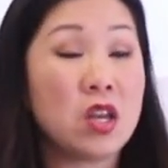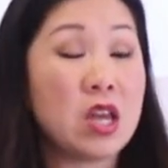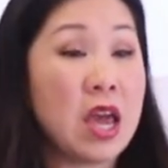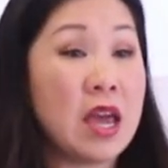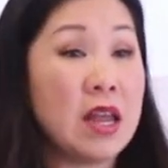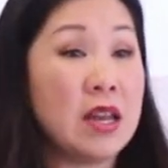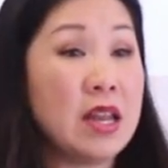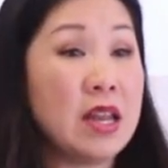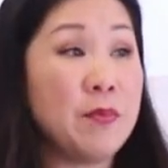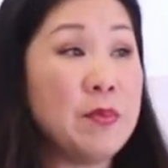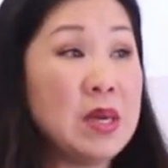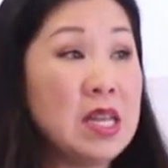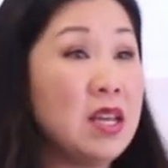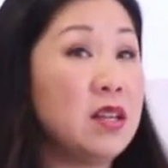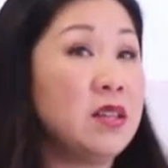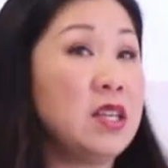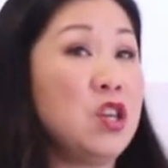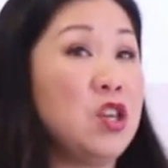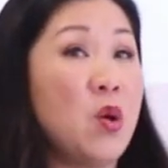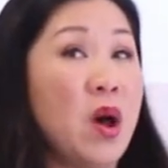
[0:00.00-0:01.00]
and
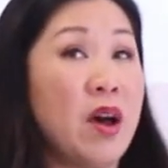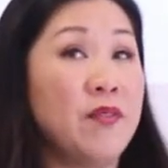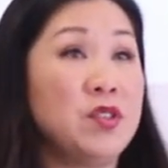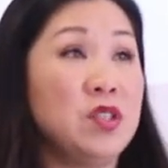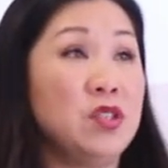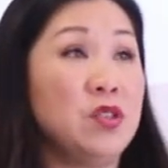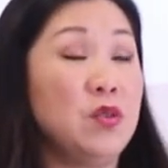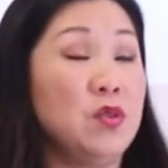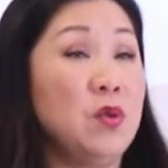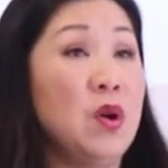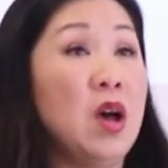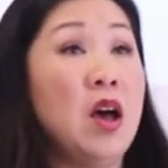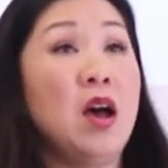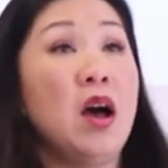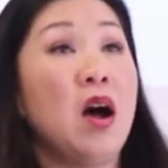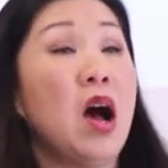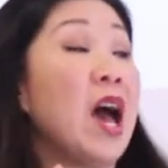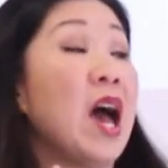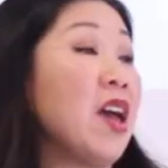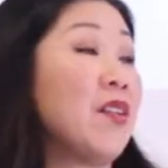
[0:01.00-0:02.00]
immediately
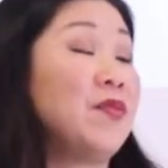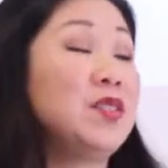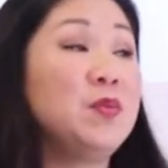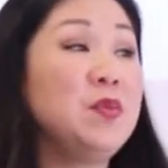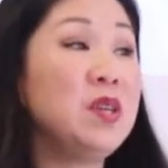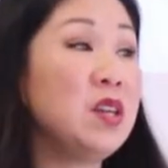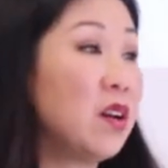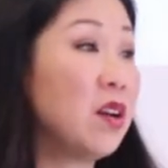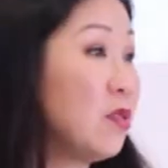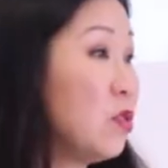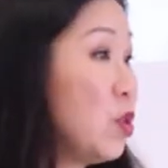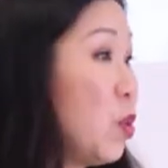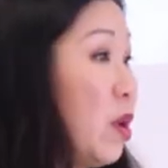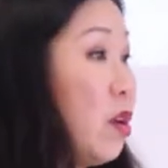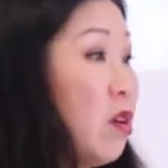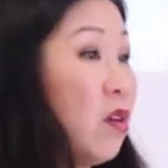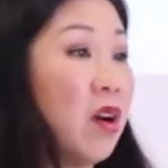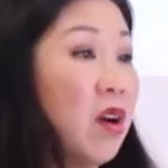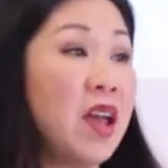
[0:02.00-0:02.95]
I have to be on Twitter,